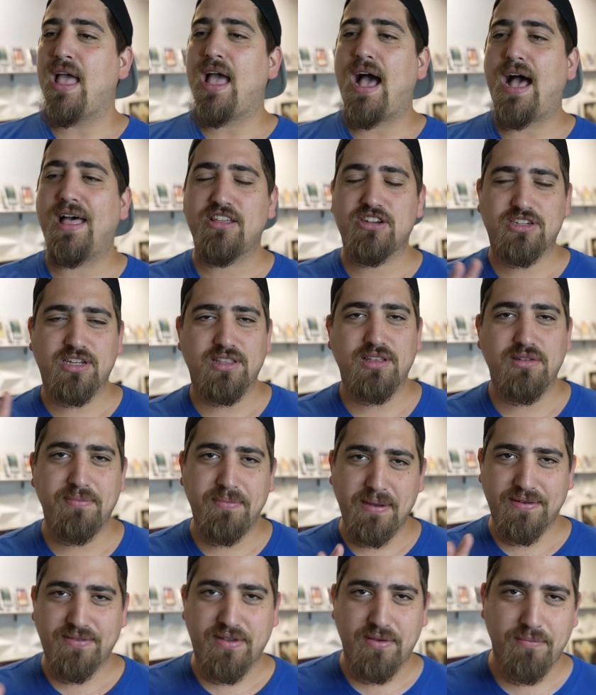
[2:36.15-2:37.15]
There's a little
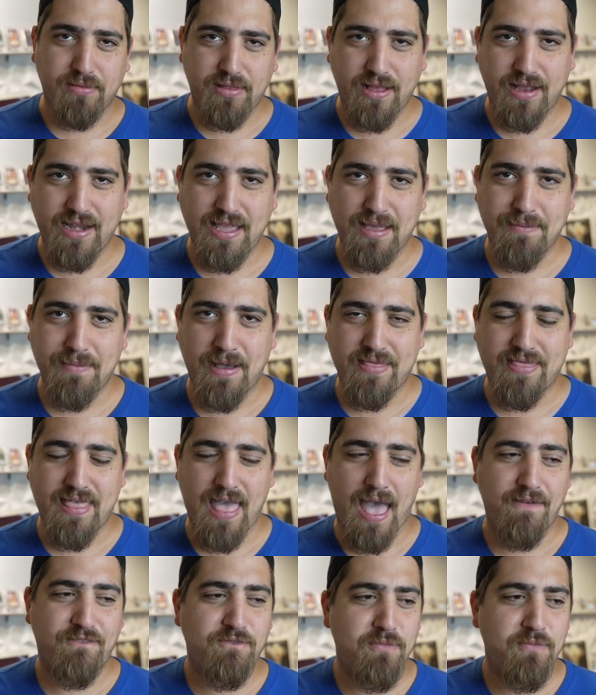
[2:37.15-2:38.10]
bit of complaining about that.